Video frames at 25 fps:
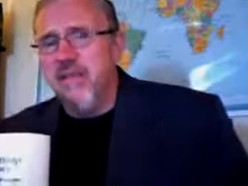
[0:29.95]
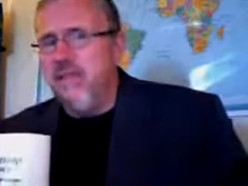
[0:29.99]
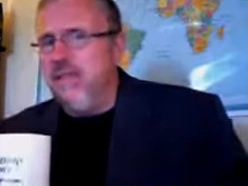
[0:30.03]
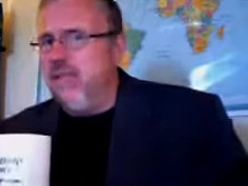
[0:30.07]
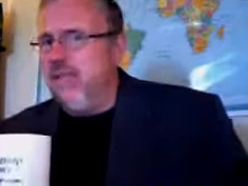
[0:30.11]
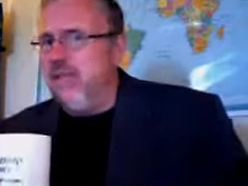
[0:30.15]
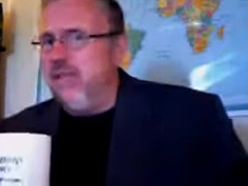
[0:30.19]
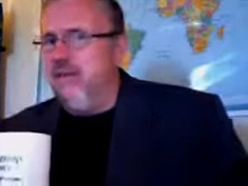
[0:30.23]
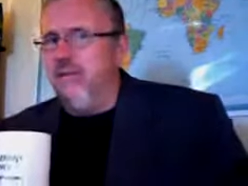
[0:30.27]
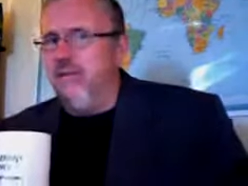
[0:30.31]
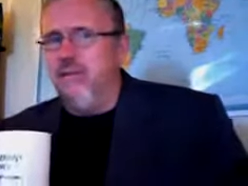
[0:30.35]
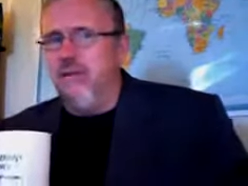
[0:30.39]

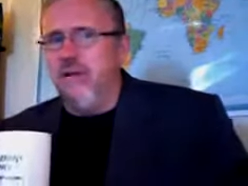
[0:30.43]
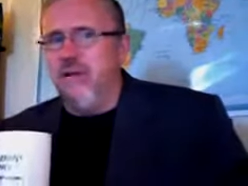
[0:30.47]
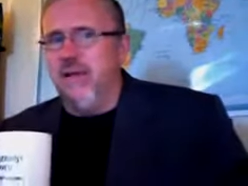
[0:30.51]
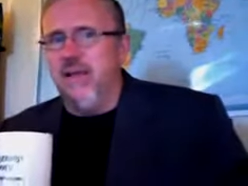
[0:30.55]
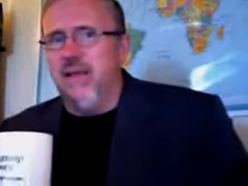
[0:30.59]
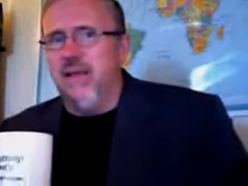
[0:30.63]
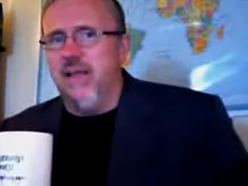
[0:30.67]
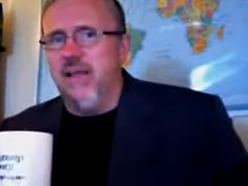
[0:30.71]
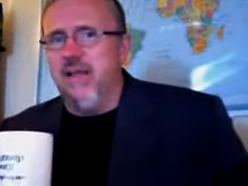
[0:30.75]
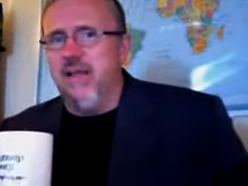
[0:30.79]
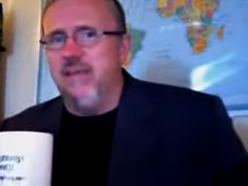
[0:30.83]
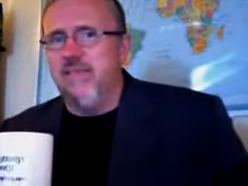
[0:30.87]
Either
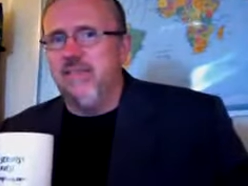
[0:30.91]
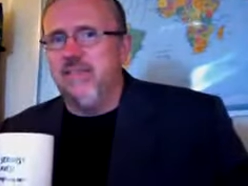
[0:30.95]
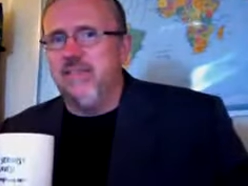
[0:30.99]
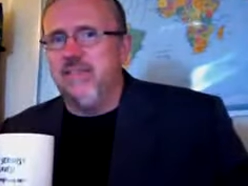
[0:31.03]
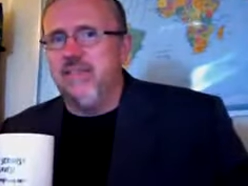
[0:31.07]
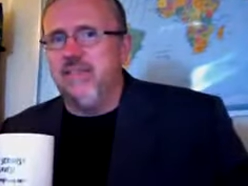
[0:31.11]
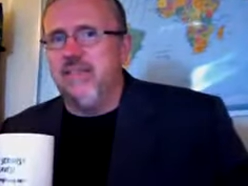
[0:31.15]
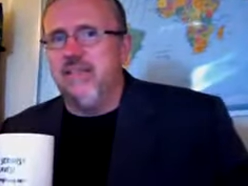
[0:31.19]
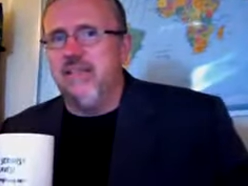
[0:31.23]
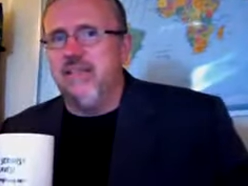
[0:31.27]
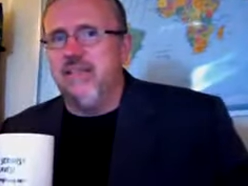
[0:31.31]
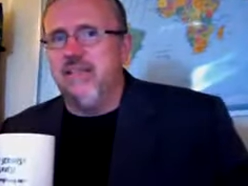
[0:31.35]
way, I've
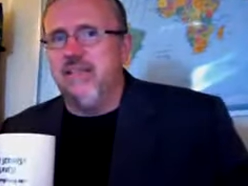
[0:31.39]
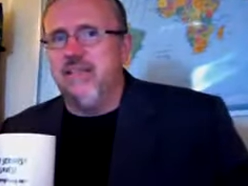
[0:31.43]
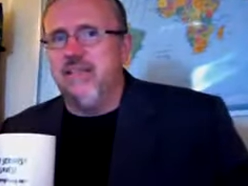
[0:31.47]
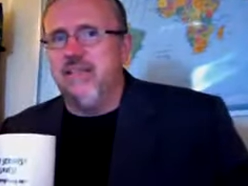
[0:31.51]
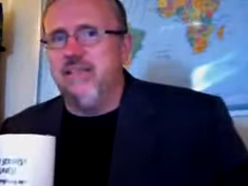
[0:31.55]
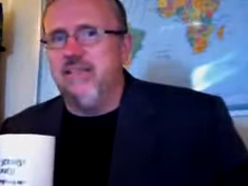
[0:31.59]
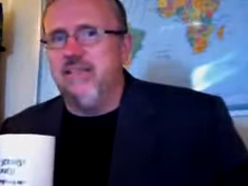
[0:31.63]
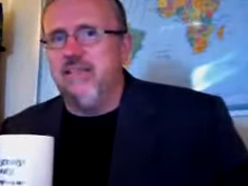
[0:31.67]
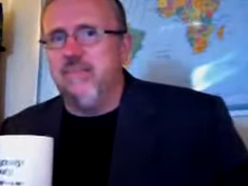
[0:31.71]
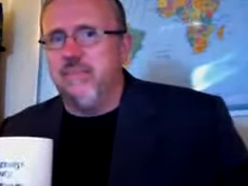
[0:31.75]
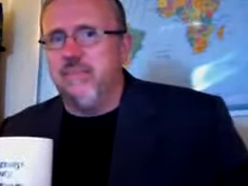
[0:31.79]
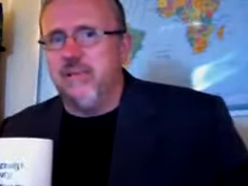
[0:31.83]
seen
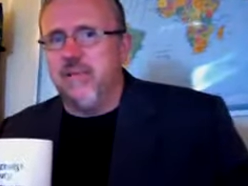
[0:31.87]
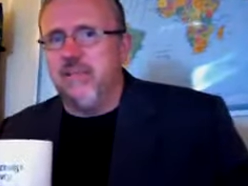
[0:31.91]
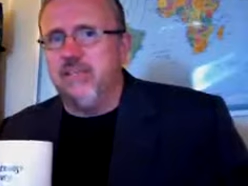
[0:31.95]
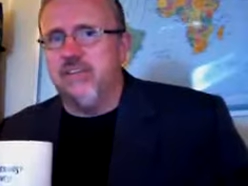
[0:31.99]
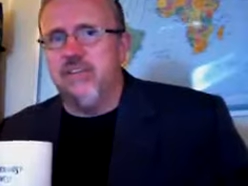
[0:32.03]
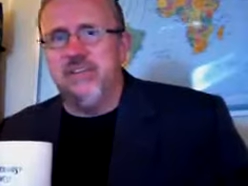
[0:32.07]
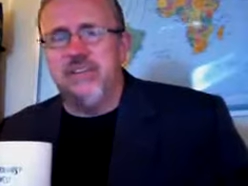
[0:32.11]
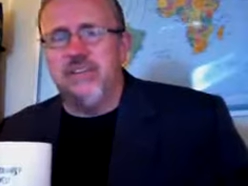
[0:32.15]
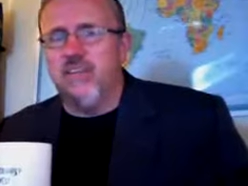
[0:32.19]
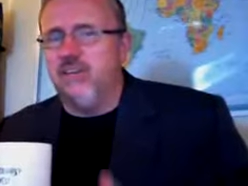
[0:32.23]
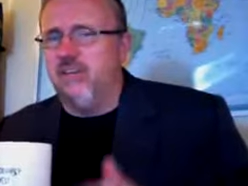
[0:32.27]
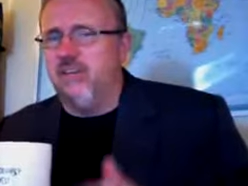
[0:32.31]

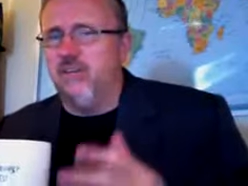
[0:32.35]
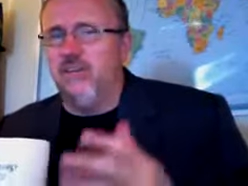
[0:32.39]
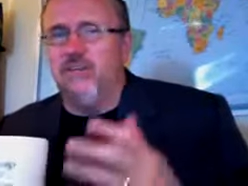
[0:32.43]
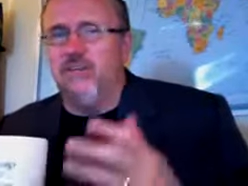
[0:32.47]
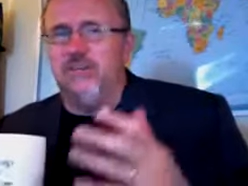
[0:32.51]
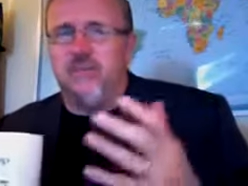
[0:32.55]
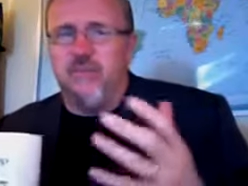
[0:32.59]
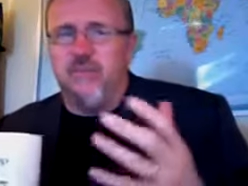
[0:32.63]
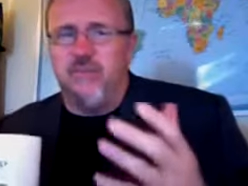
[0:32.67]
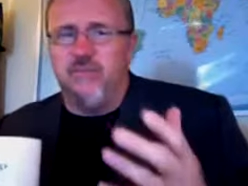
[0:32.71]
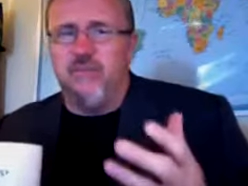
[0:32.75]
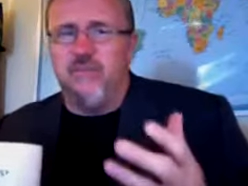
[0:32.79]
pictures. I don't know
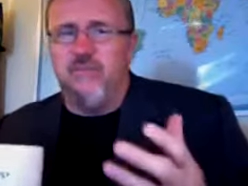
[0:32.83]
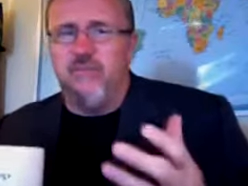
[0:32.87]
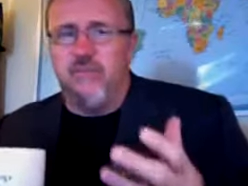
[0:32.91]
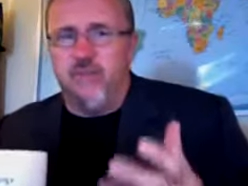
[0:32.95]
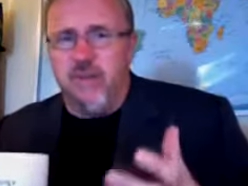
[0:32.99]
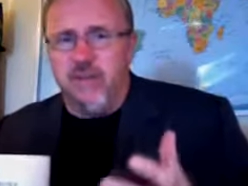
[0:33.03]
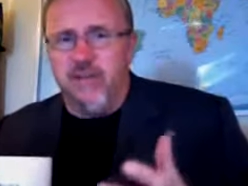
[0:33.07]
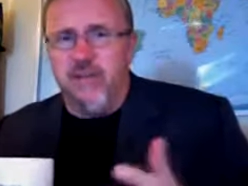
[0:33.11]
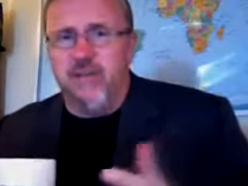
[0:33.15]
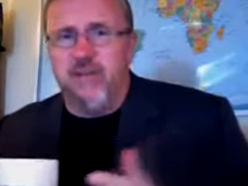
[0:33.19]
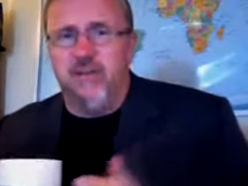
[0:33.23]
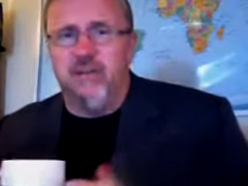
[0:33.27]
if they're
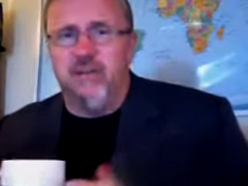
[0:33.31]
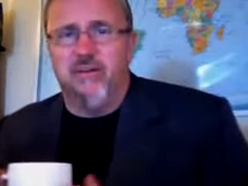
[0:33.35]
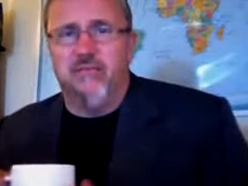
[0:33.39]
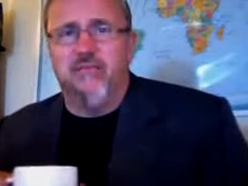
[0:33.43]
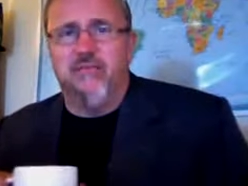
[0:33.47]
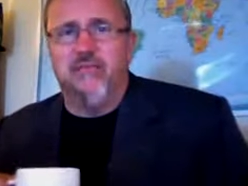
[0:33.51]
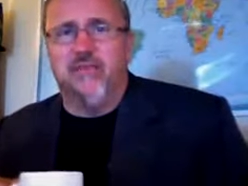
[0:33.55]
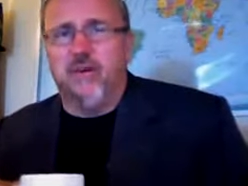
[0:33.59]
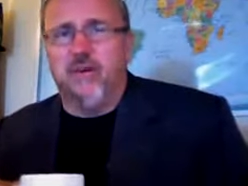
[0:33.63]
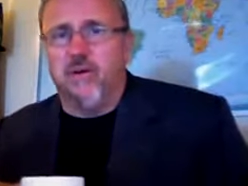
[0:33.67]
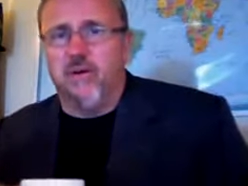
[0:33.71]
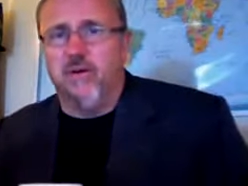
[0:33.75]
real or
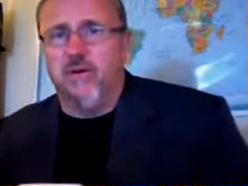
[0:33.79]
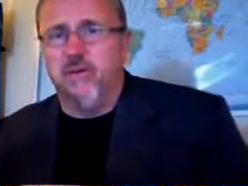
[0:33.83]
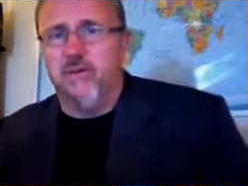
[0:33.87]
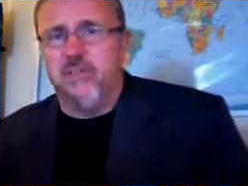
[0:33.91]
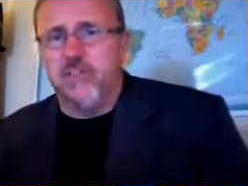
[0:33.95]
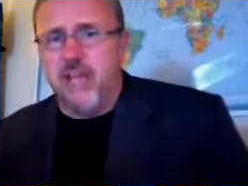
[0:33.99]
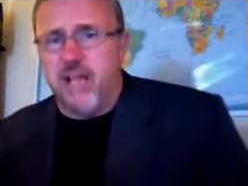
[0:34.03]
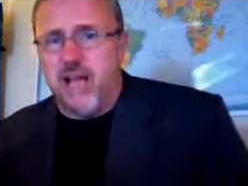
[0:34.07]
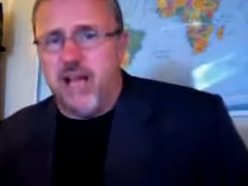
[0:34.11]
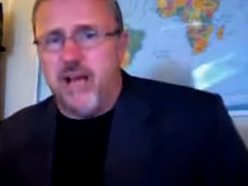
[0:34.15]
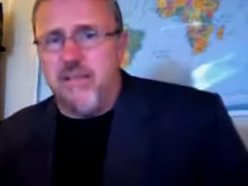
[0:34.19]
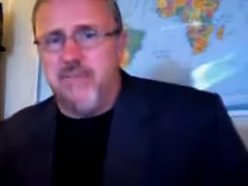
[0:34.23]

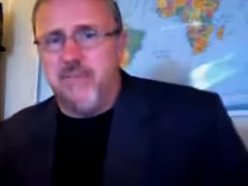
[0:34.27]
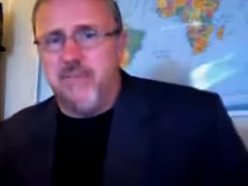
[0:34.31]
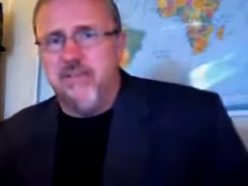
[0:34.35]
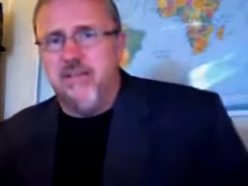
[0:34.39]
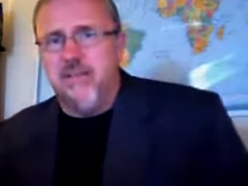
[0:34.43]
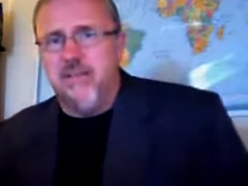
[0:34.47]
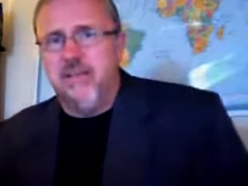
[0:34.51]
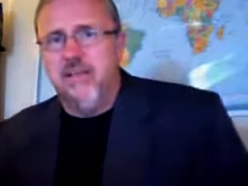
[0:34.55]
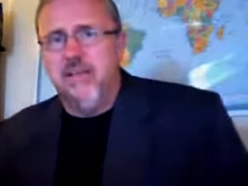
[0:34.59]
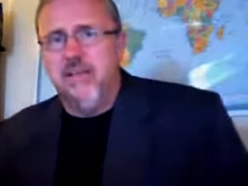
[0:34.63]
photoshopped